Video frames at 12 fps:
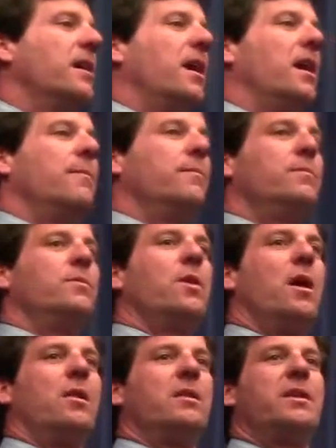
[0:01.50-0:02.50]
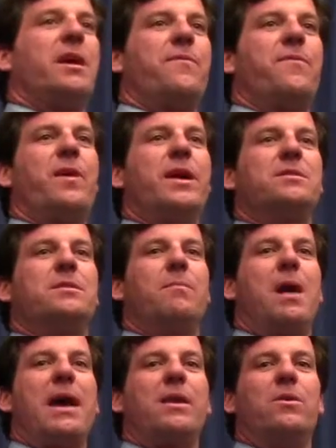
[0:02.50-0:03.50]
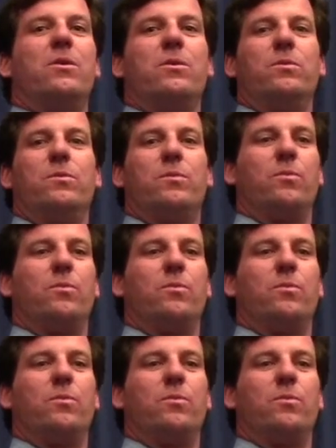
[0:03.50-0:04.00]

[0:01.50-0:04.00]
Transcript: Um, y'all are dear friends to Michael.